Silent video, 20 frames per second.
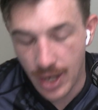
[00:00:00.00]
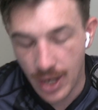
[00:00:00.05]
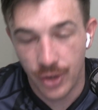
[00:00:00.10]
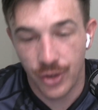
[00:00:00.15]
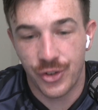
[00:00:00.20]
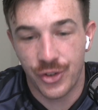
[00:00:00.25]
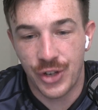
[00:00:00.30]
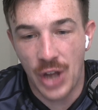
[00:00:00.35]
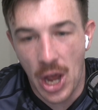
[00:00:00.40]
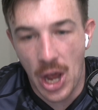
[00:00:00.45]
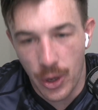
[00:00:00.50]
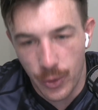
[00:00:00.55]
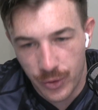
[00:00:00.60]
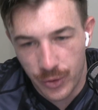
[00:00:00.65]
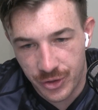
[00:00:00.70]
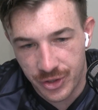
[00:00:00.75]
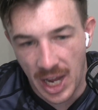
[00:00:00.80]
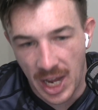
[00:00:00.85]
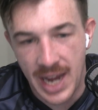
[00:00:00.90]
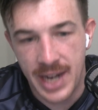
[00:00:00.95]
So,
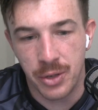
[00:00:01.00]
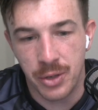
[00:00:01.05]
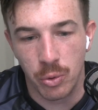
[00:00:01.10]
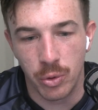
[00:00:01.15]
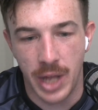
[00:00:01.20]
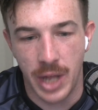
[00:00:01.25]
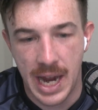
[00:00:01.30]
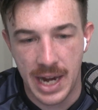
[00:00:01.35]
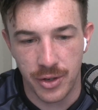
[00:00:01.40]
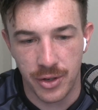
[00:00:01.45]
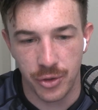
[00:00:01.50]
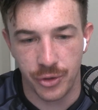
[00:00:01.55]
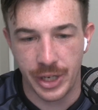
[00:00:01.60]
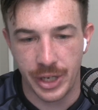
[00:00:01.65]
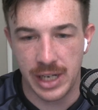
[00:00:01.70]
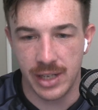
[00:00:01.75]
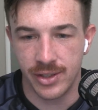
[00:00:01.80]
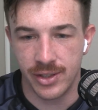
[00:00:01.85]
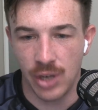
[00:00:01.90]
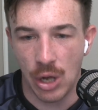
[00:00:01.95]
saying all that, New
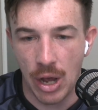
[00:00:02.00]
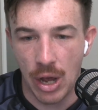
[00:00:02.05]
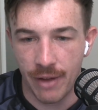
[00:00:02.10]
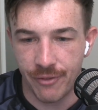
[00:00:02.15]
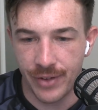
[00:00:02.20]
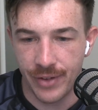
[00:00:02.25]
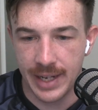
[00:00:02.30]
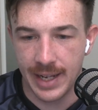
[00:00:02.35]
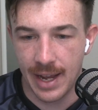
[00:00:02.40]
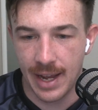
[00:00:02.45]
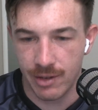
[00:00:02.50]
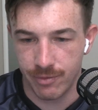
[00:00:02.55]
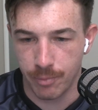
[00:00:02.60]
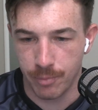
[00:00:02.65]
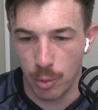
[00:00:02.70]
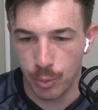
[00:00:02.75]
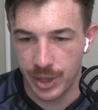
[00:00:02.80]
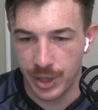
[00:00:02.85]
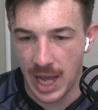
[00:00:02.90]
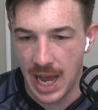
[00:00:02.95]
Zealand, I think, have
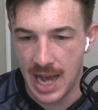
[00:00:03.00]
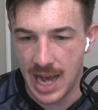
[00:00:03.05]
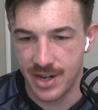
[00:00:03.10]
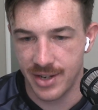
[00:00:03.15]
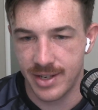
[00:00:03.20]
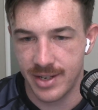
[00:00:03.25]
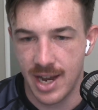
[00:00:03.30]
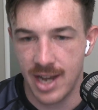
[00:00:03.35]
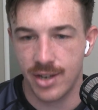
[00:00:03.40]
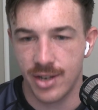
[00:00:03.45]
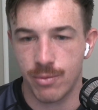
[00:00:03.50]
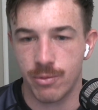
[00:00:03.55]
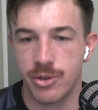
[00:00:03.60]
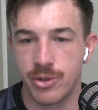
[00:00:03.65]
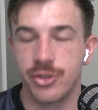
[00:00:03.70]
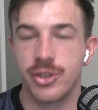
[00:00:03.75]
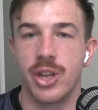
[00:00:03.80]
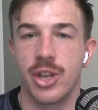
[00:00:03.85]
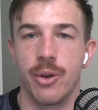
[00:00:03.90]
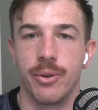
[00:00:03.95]
probably the hardest task, which
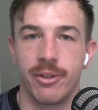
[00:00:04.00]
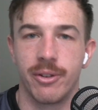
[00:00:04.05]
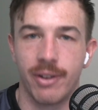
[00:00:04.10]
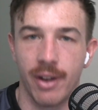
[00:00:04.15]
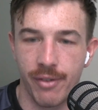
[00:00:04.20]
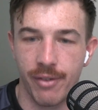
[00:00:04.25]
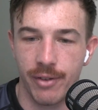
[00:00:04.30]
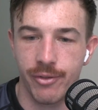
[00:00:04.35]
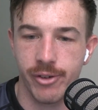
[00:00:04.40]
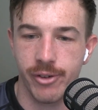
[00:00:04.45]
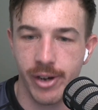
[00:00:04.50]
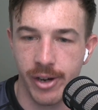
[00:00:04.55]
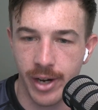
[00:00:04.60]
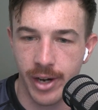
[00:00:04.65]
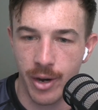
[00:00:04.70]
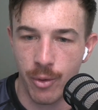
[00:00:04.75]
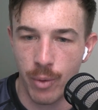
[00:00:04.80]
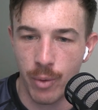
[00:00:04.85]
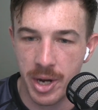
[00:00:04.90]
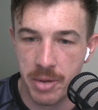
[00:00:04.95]
is to go into South Africa and
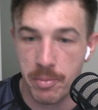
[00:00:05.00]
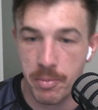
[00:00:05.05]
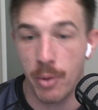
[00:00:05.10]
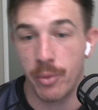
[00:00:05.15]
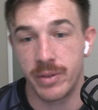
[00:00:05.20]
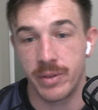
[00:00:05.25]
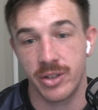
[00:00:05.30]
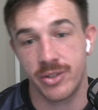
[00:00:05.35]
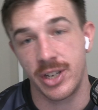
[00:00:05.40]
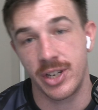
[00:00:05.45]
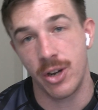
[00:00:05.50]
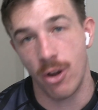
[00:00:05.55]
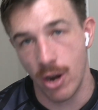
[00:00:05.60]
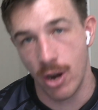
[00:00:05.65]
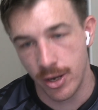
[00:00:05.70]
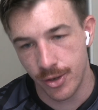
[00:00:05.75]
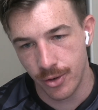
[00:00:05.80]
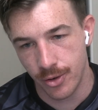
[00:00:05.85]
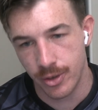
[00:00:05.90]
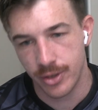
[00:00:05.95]
get a win, but we've just seen
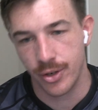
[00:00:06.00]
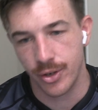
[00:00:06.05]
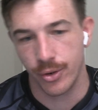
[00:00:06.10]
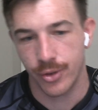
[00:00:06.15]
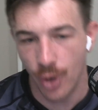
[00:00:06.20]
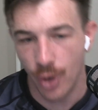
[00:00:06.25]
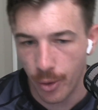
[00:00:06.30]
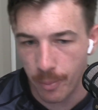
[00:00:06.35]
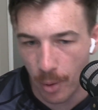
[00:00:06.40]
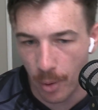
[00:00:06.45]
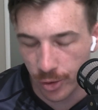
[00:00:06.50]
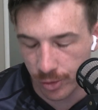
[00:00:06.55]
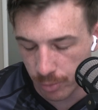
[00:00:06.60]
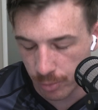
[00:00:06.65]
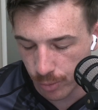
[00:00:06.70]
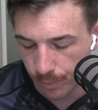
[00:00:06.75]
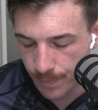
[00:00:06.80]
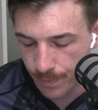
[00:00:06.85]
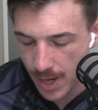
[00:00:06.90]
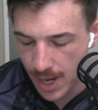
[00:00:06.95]
Ireland do it, so it's not
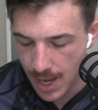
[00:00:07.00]
impossible.